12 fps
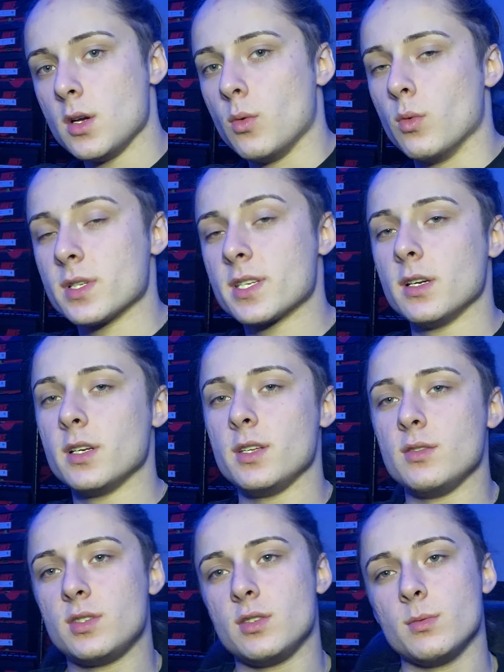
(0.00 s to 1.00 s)
What's good,
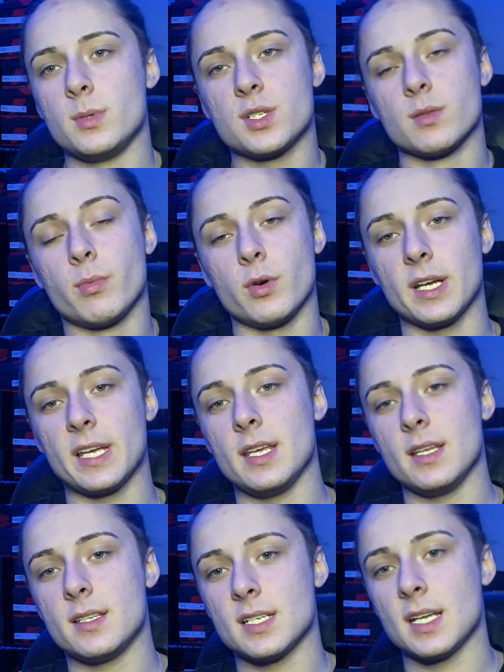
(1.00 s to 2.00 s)
YouTube? It's your boy
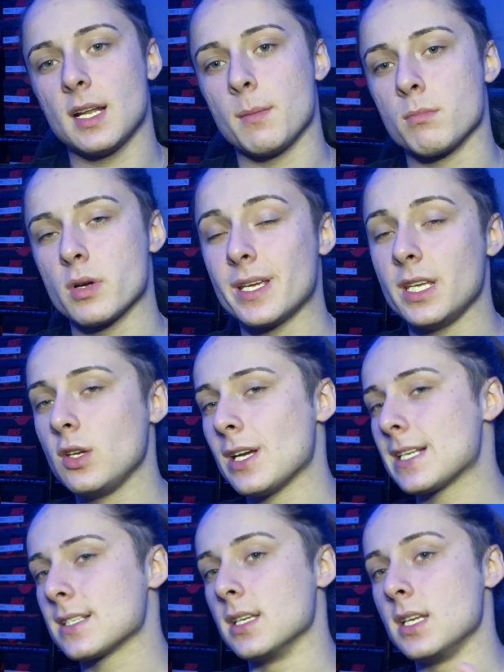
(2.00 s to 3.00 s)
Key10. I'm bringing you
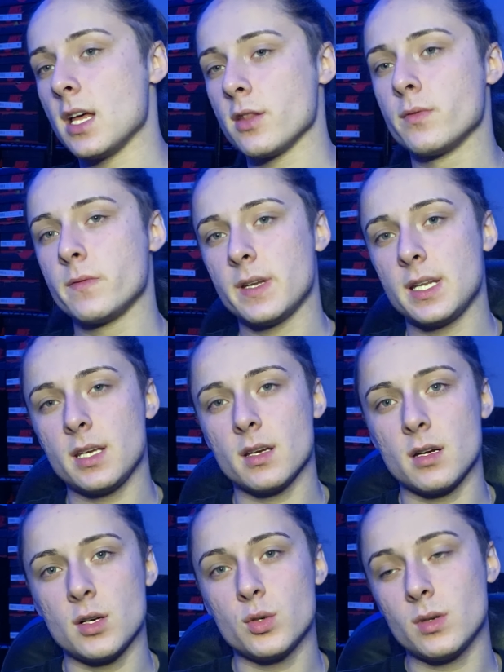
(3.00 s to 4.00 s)
guys another
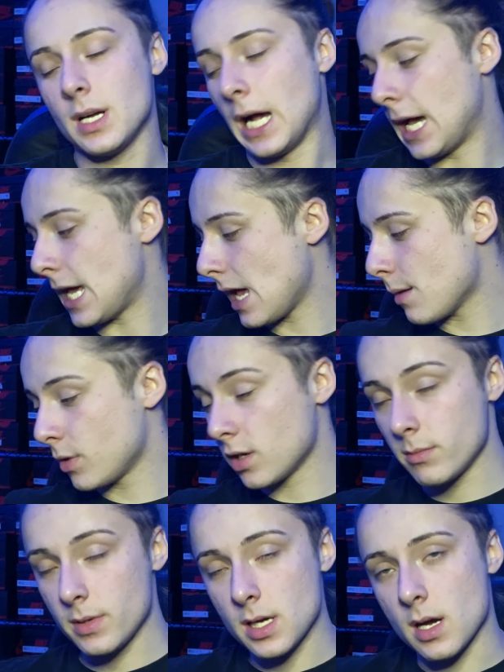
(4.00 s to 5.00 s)
video. I am going
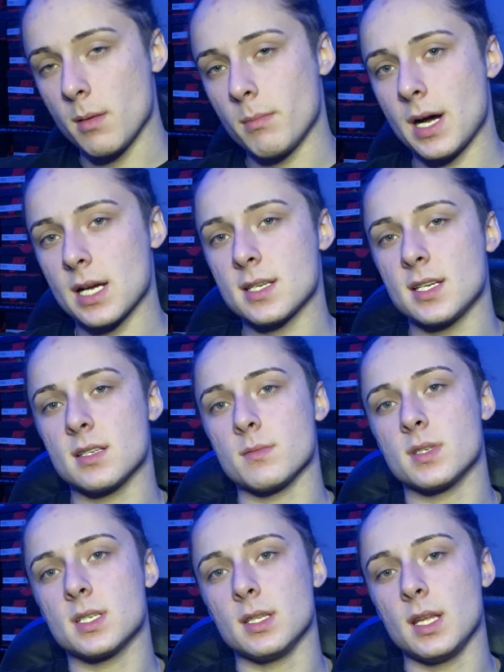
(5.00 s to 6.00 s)
to be unboxing some
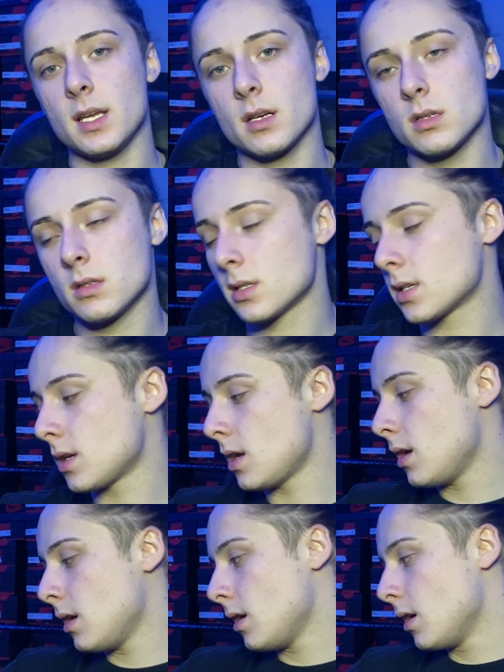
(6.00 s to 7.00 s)
sneakers,
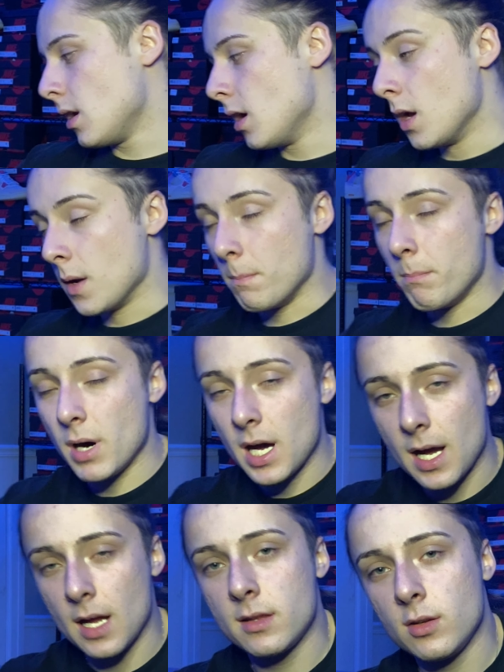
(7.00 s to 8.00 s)
but
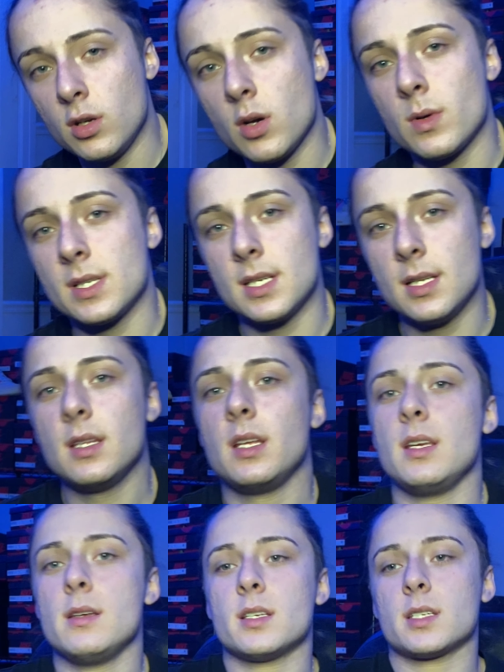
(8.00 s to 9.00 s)
I do know what's in
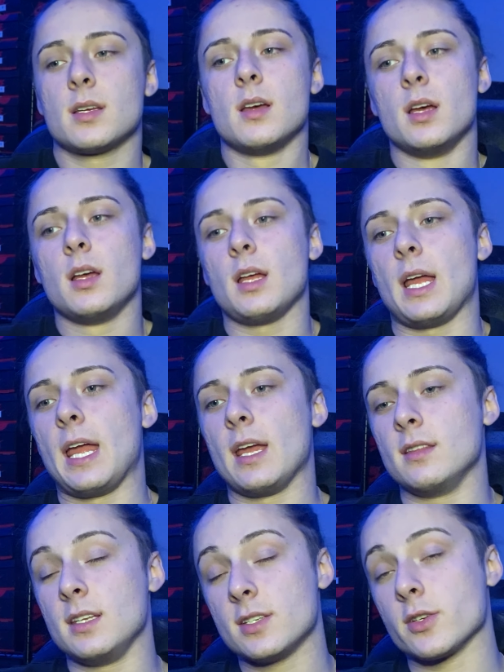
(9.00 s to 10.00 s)
these,
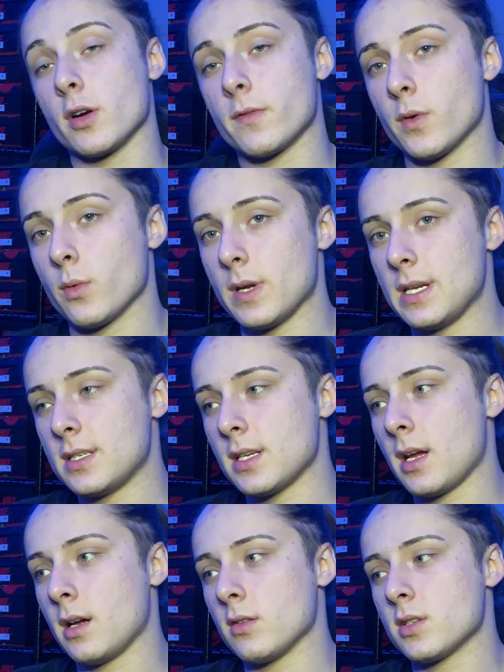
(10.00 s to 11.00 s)
and these are for
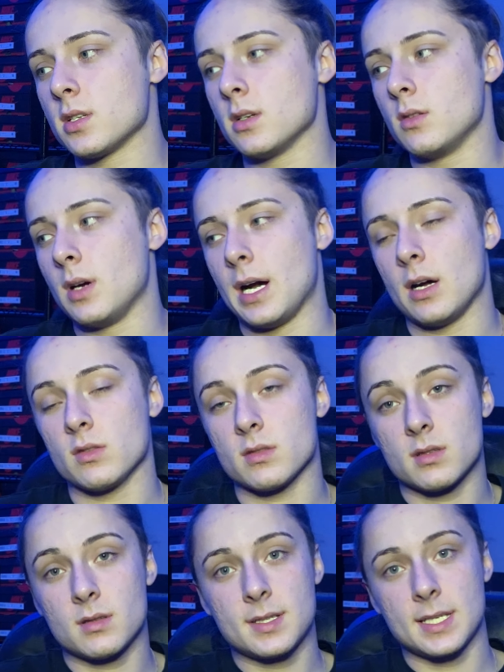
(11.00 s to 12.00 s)
resale. So I'll
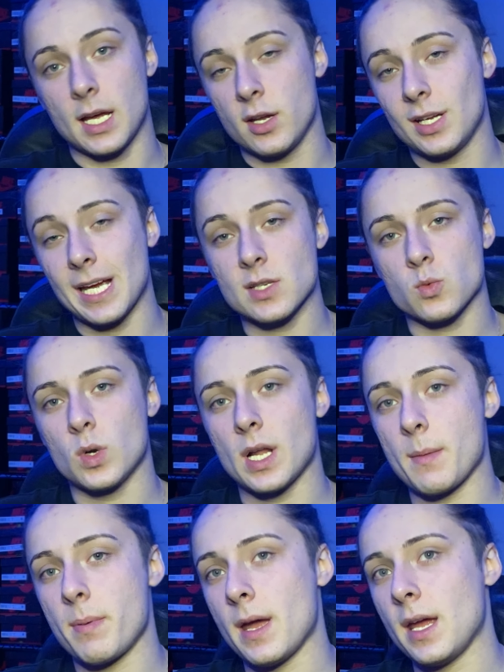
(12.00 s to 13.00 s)
tell you guys what I
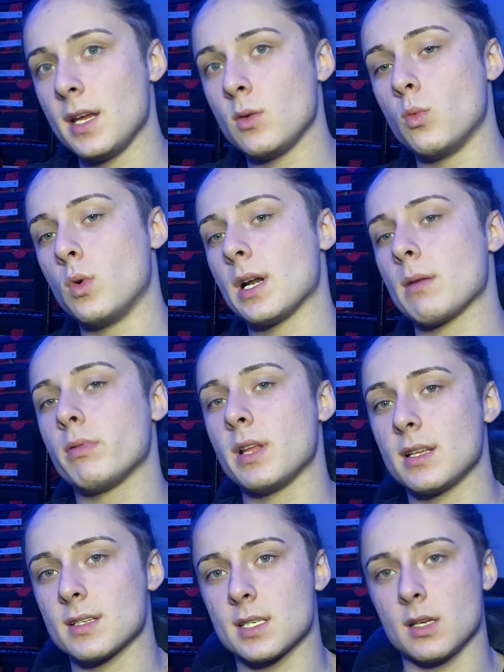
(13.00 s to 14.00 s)
paid, what I plan
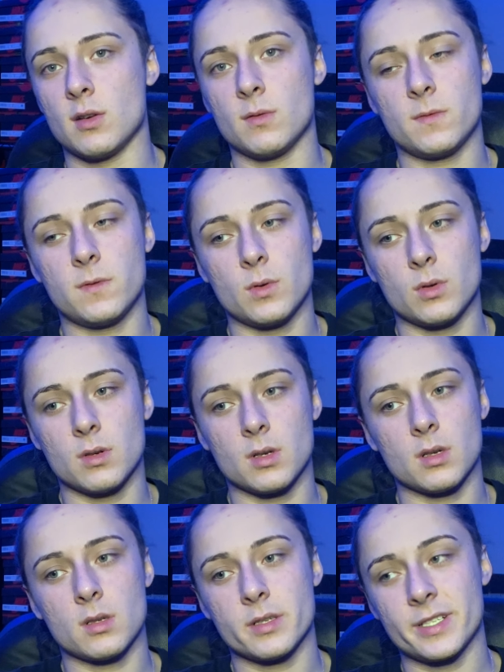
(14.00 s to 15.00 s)
to sell them
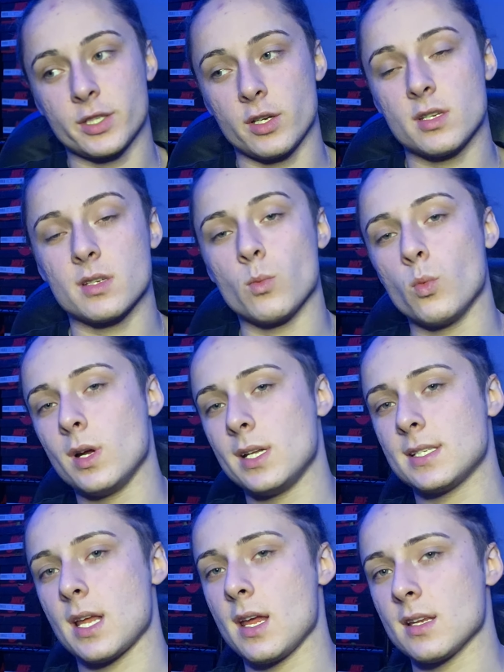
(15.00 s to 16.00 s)
for, show you some
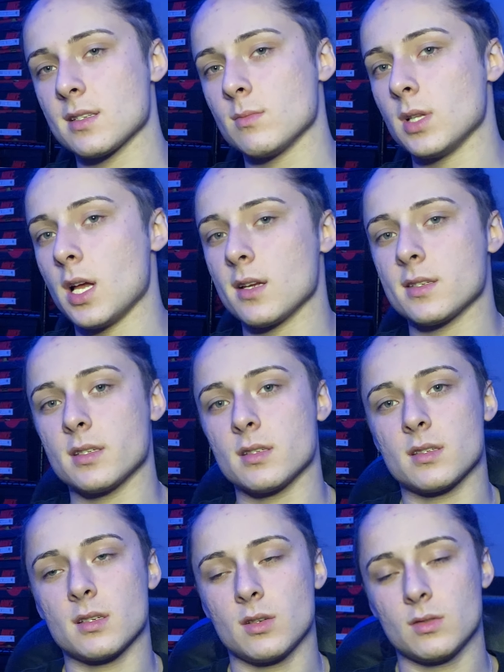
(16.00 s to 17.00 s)
wins and some losses.
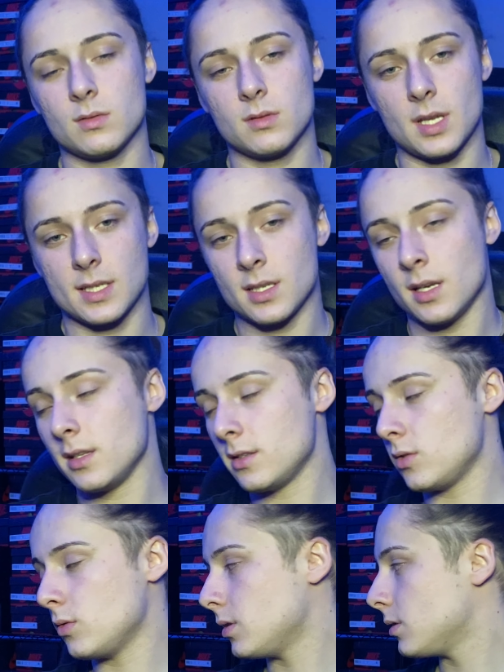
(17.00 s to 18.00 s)
So let's get
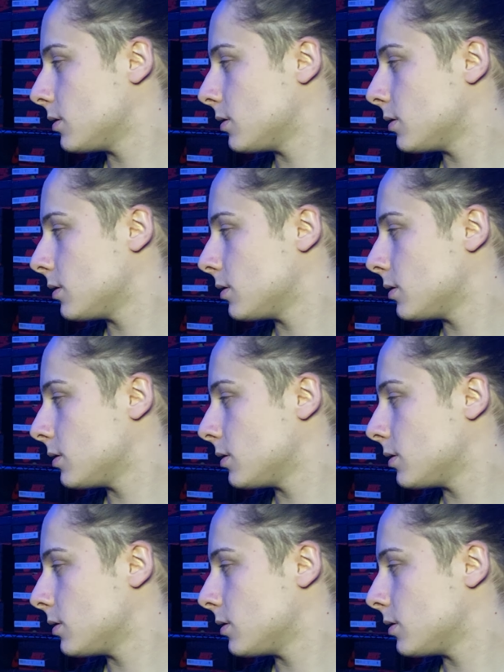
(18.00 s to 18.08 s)
into it.